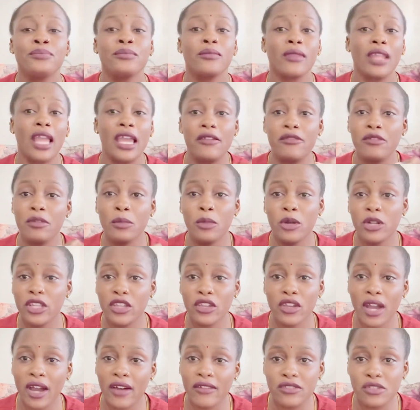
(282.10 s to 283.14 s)
Every morning
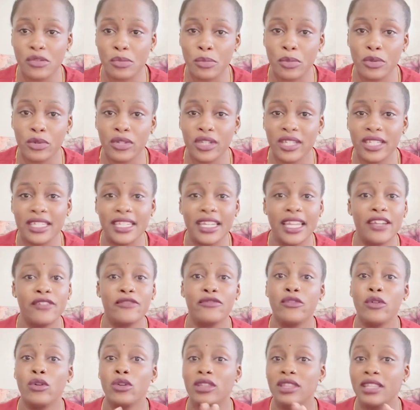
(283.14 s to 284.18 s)
you have to put it, like
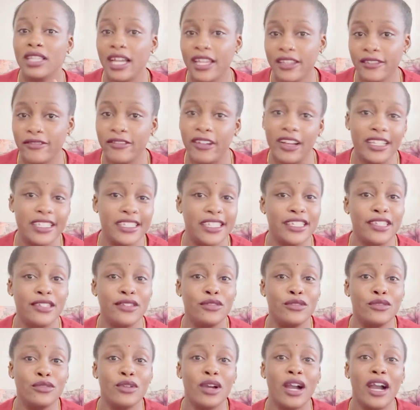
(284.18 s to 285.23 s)
for life. Until
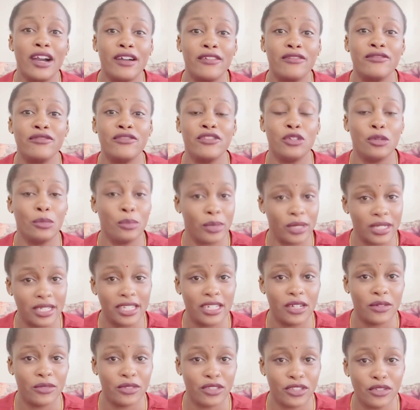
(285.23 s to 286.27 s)
you have your
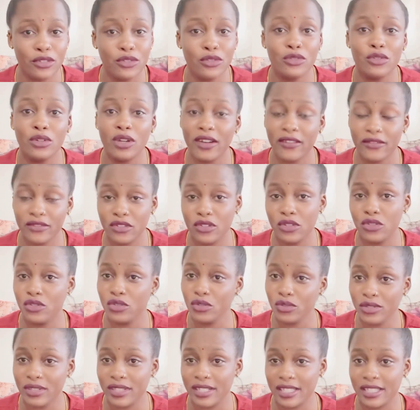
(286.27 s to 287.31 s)
partner with you, you have to
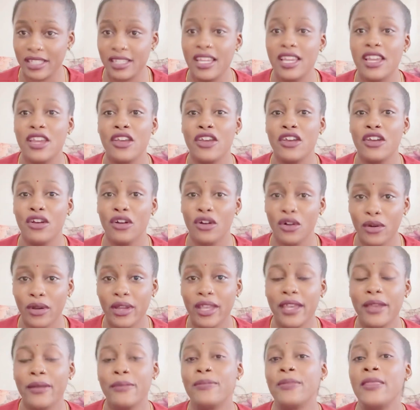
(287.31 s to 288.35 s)
use it.
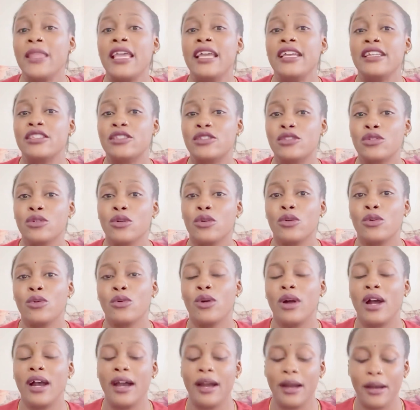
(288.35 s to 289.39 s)
Okay,
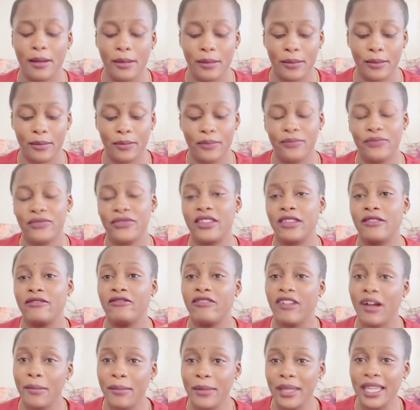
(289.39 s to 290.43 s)
so
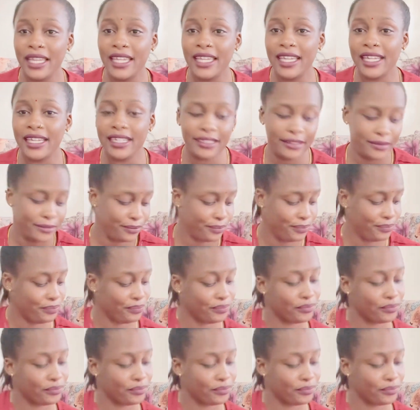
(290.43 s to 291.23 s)
vermilion,